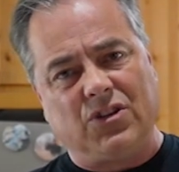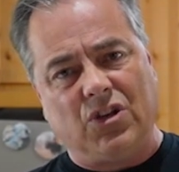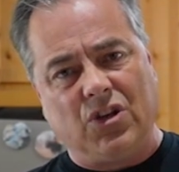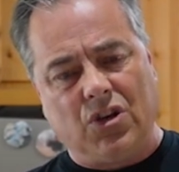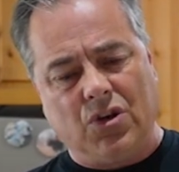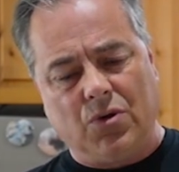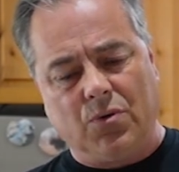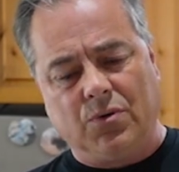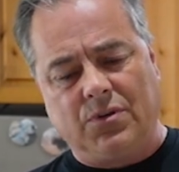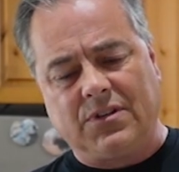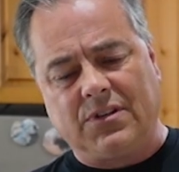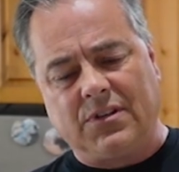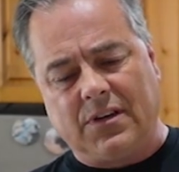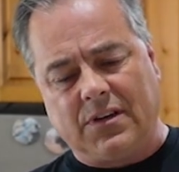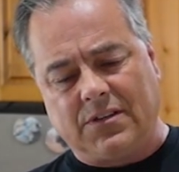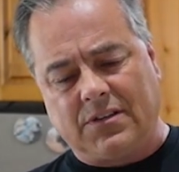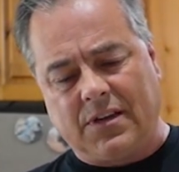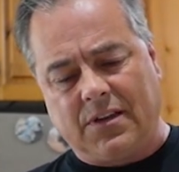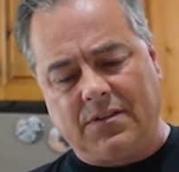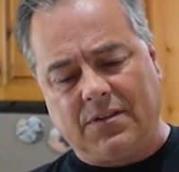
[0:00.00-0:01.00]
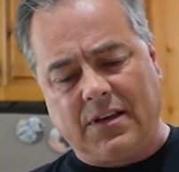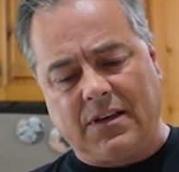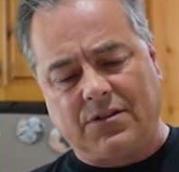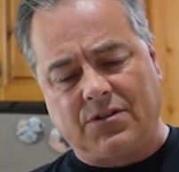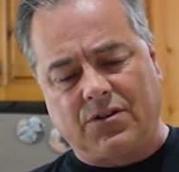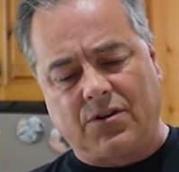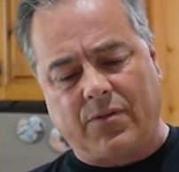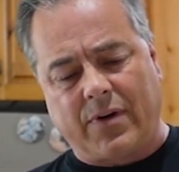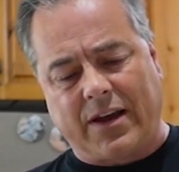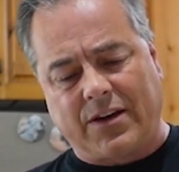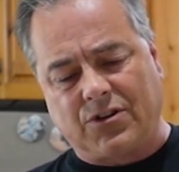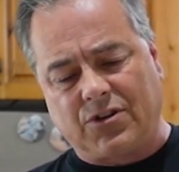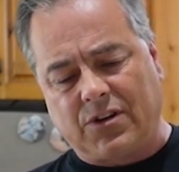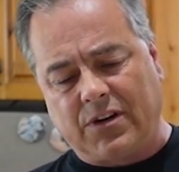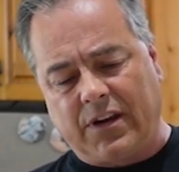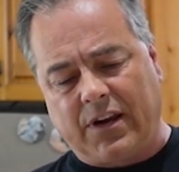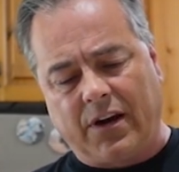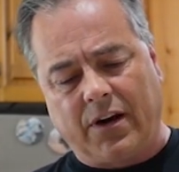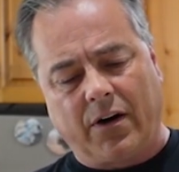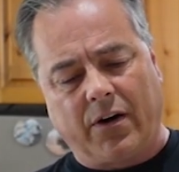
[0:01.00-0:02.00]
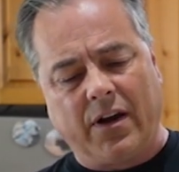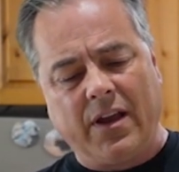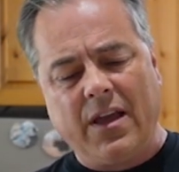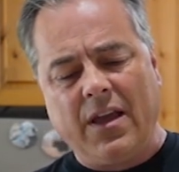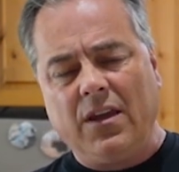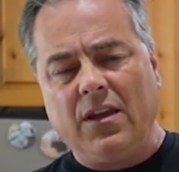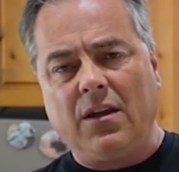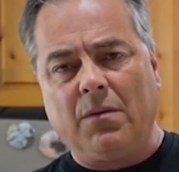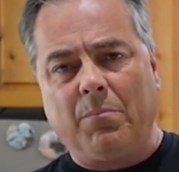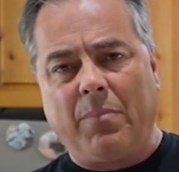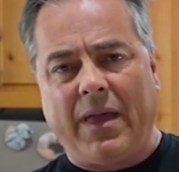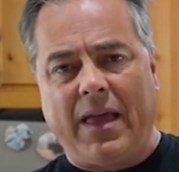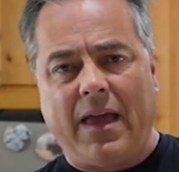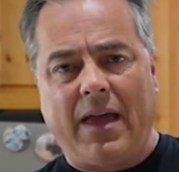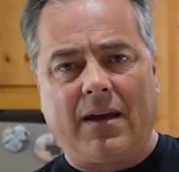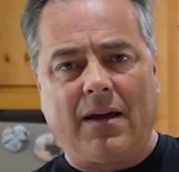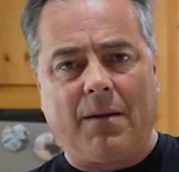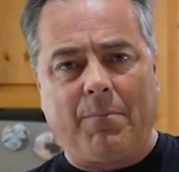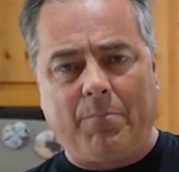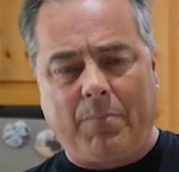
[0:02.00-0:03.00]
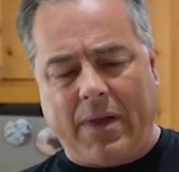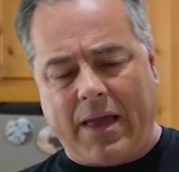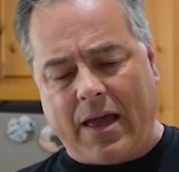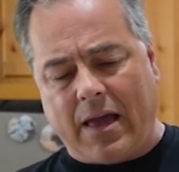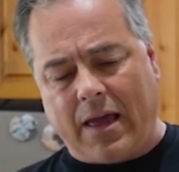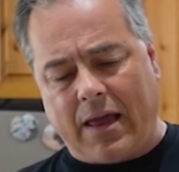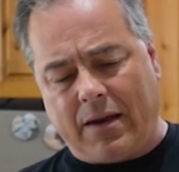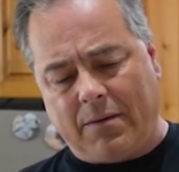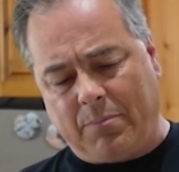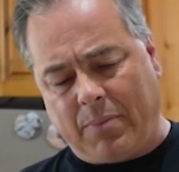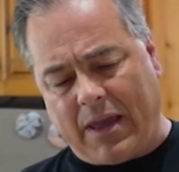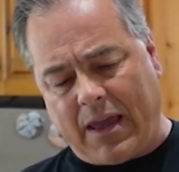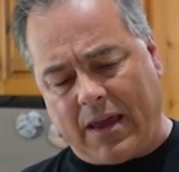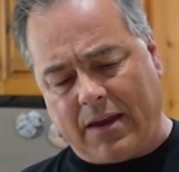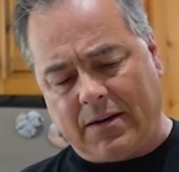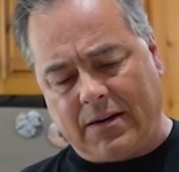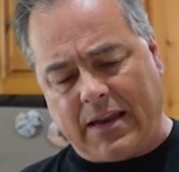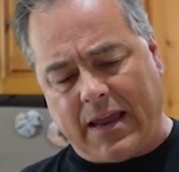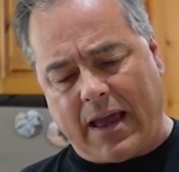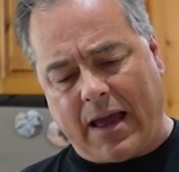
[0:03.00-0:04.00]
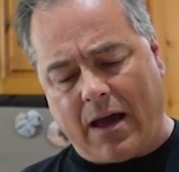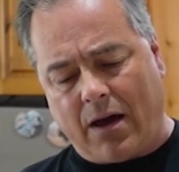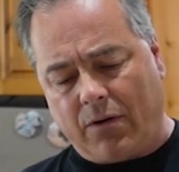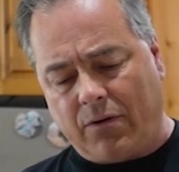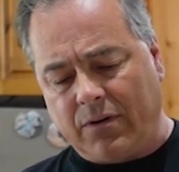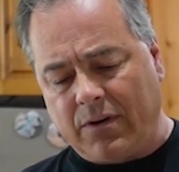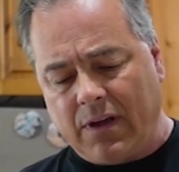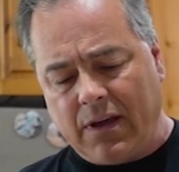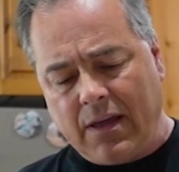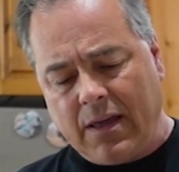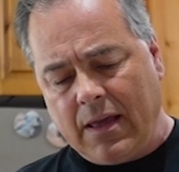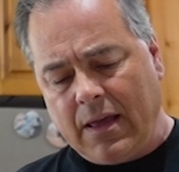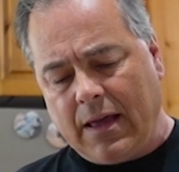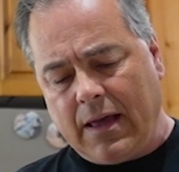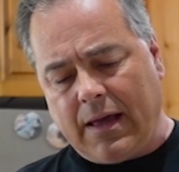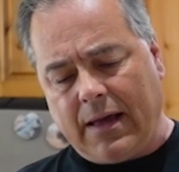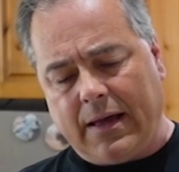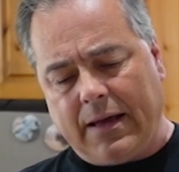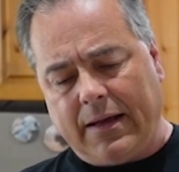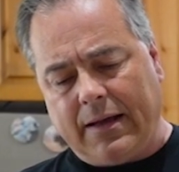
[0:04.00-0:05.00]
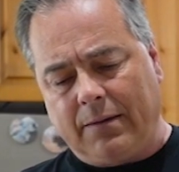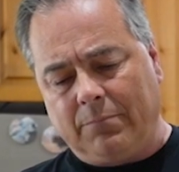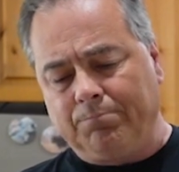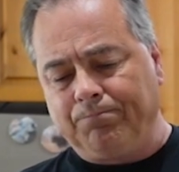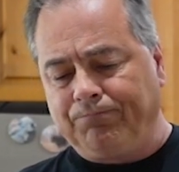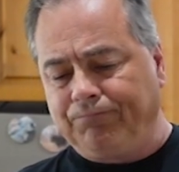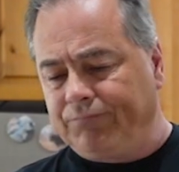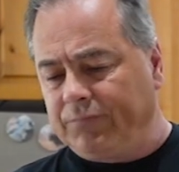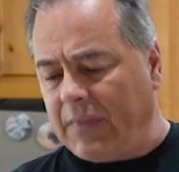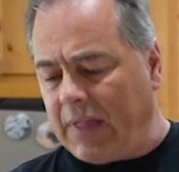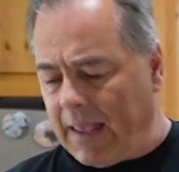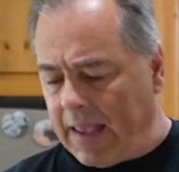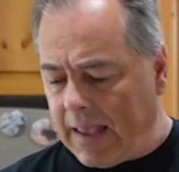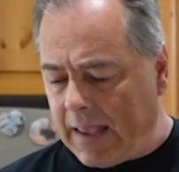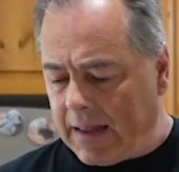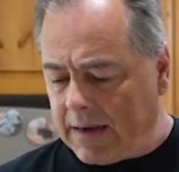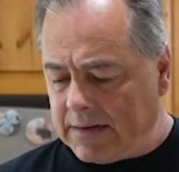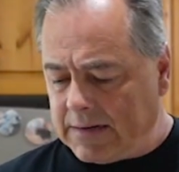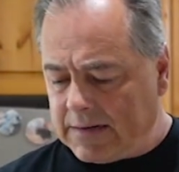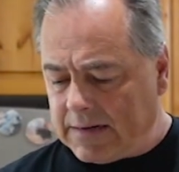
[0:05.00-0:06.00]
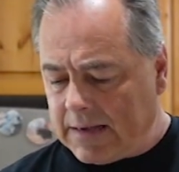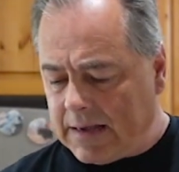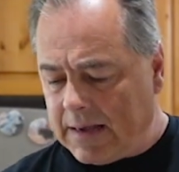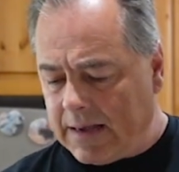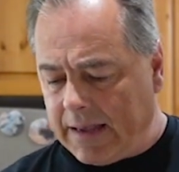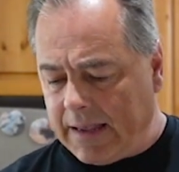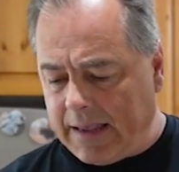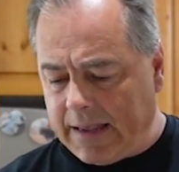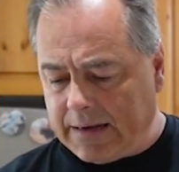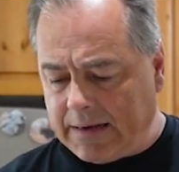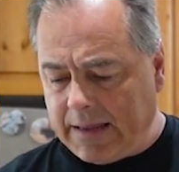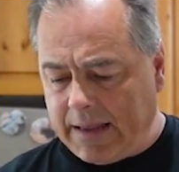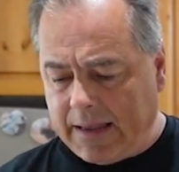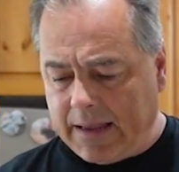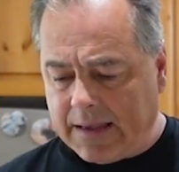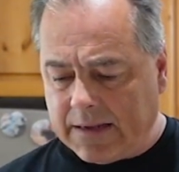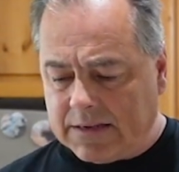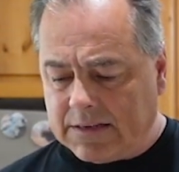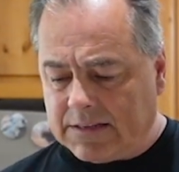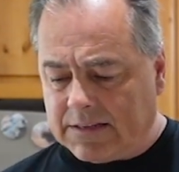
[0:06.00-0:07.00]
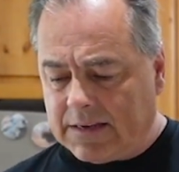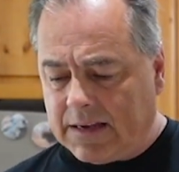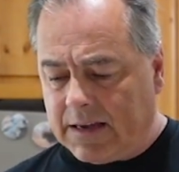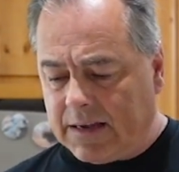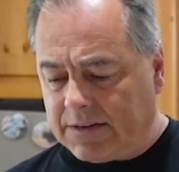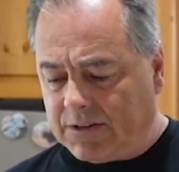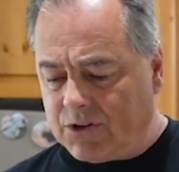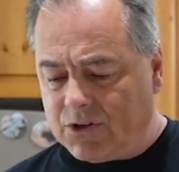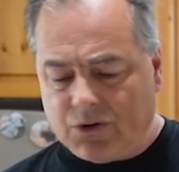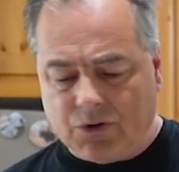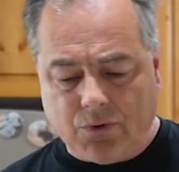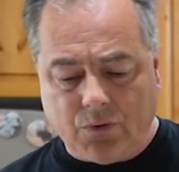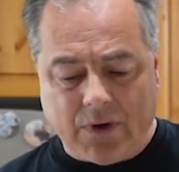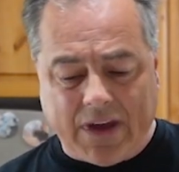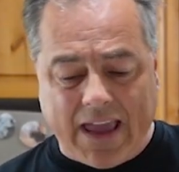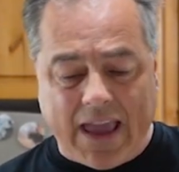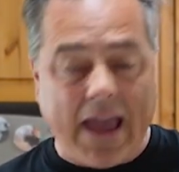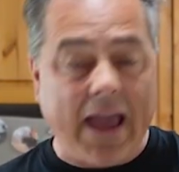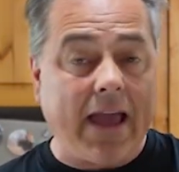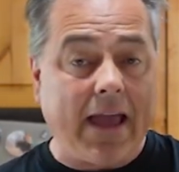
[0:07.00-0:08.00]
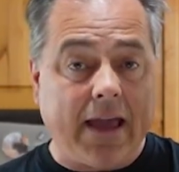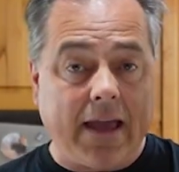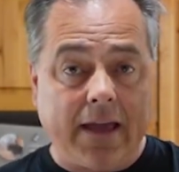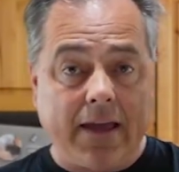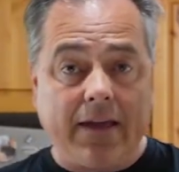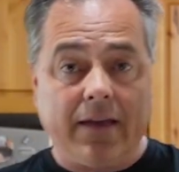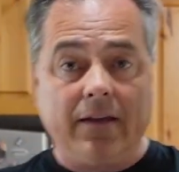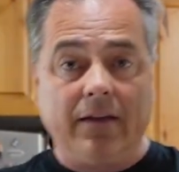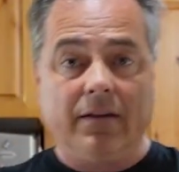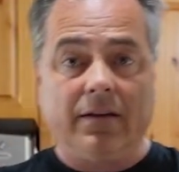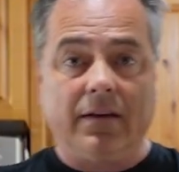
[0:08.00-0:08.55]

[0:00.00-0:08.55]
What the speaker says: use is in this direction here. You can pan up, pan down, and it is a 2K,